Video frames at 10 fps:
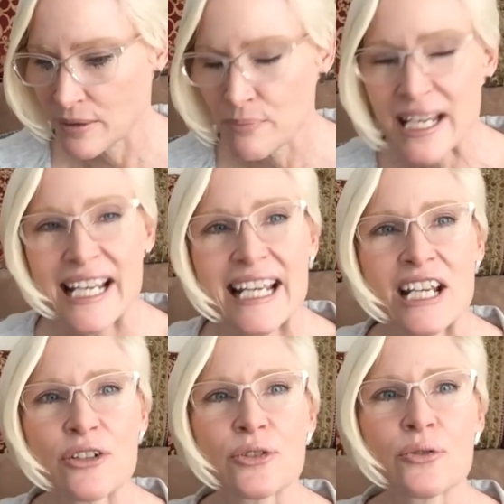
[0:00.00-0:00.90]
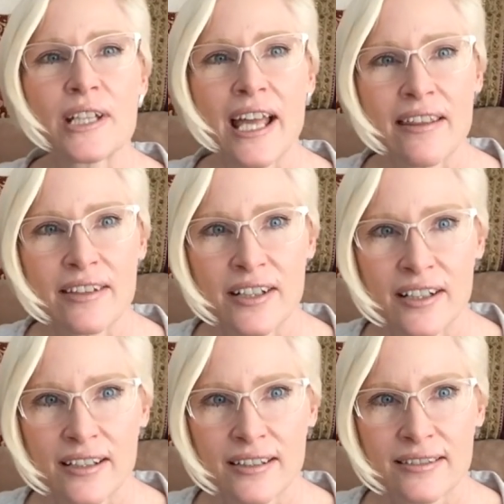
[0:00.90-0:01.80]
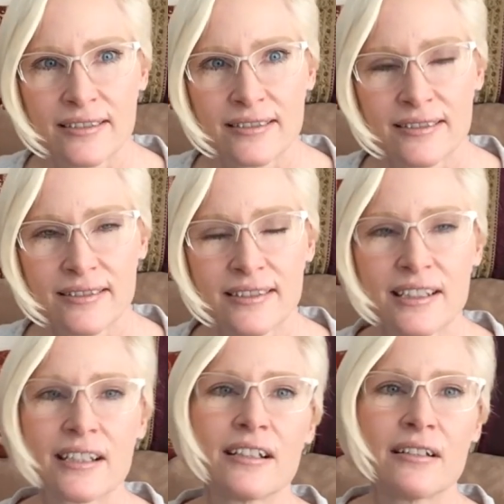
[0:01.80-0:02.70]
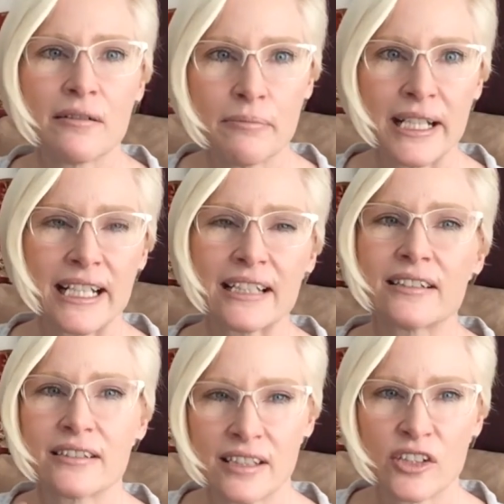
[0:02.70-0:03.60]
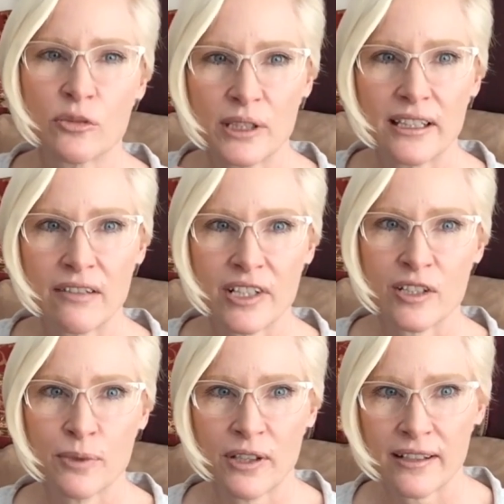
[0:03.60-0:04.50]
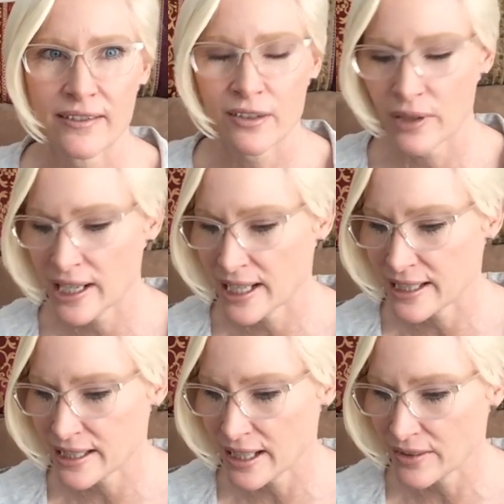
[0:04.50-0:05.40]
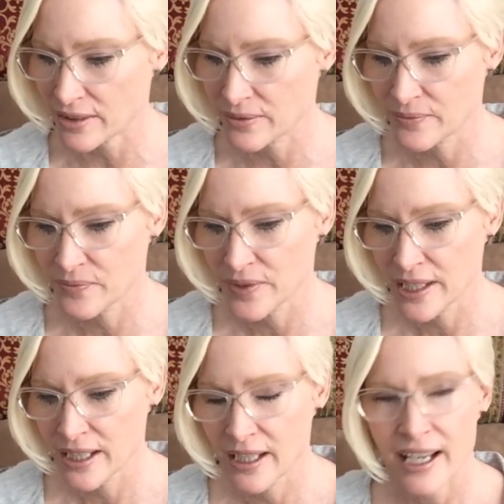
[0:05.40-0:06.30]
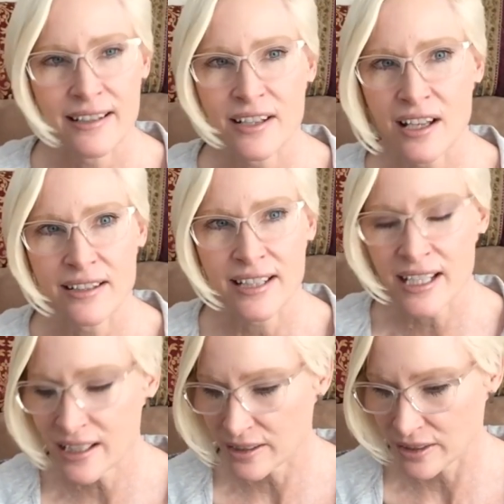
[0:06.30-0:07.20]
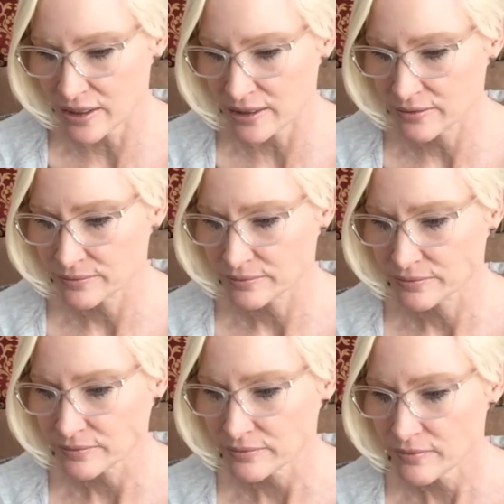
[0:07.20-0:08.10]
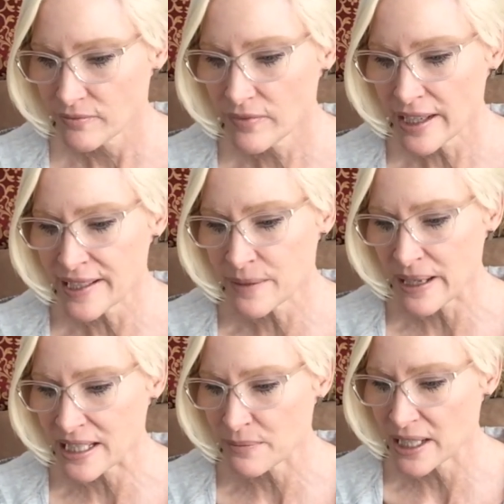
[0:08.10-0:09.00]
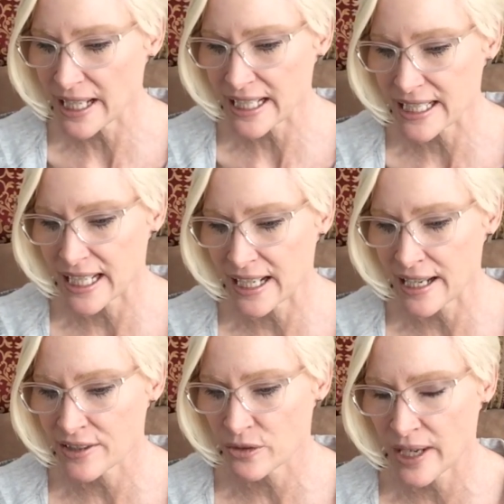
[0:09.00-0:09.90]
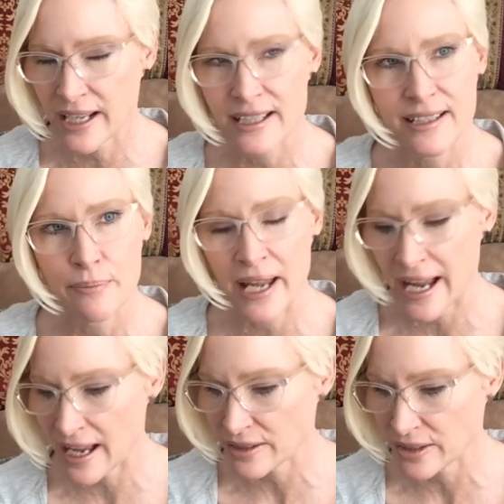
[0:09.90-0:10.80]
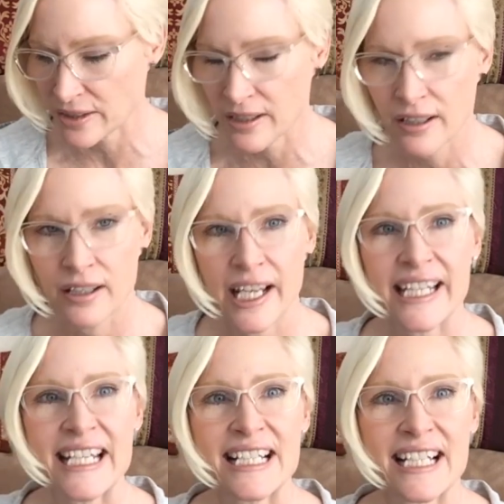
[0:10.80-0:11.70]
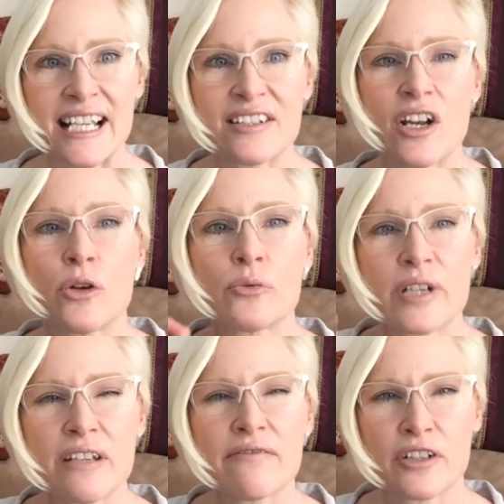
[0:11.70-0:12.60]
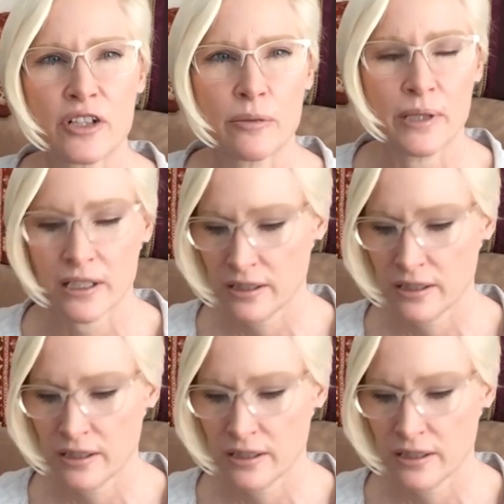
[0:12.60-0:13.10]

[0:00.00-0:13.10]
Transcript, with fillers: being here together, meaning the human life experience, creating it together. It's not singular. It's meant to be like a DNA strand. It's a pattern. And he says a reverb.